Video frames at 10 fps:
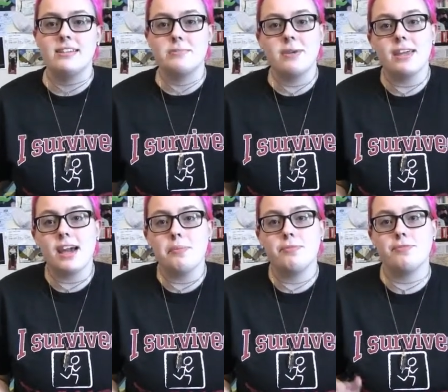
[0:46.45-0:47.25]
to
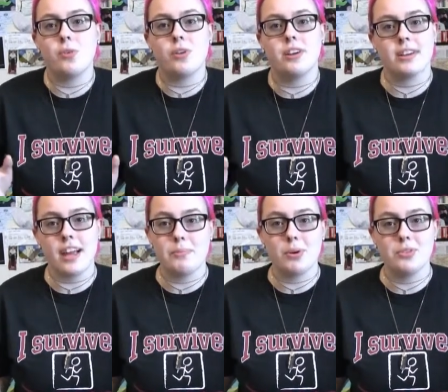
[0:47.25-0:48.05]
make up for
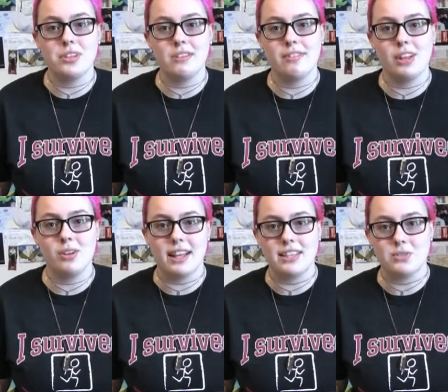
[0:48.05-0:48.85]
not posting a
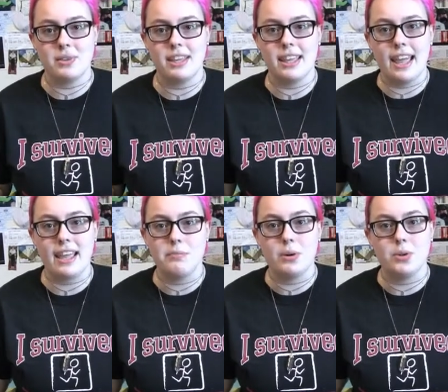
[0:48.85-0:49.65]
video last week
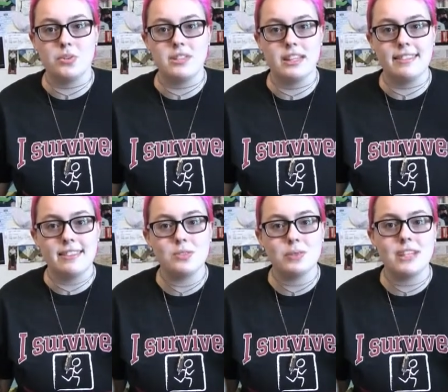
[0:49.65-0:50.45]
and posting
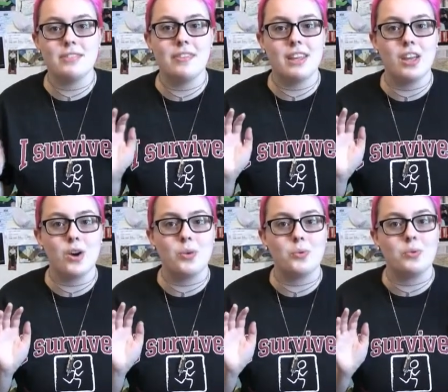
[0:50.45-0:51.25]
this week's
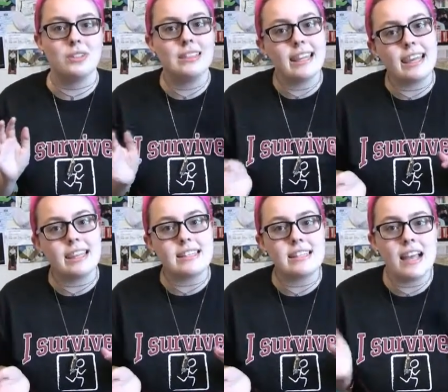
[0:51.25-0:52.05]
video
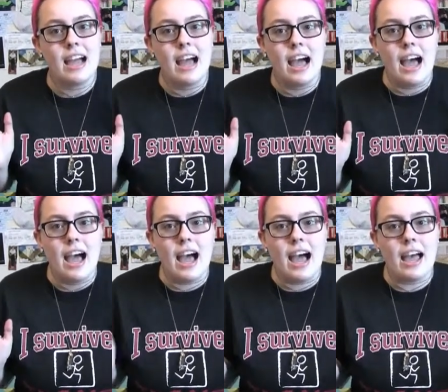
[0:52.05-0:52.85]
late,
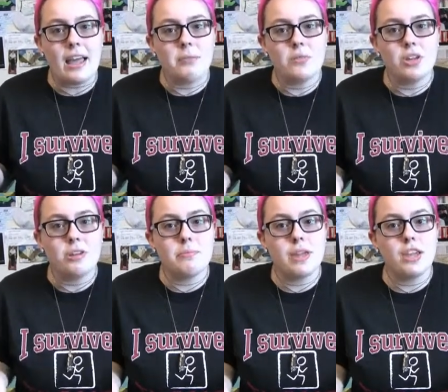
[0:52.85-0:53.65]
I'm
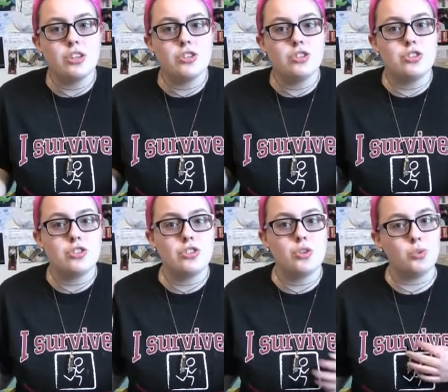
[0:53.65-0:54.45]
gonna make
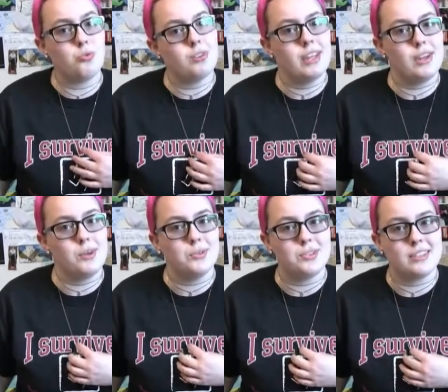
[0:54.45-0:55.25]
two
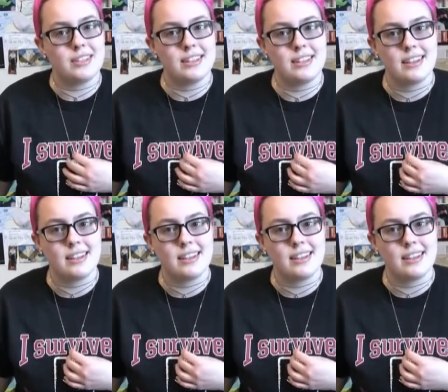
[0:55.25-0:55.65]
videos.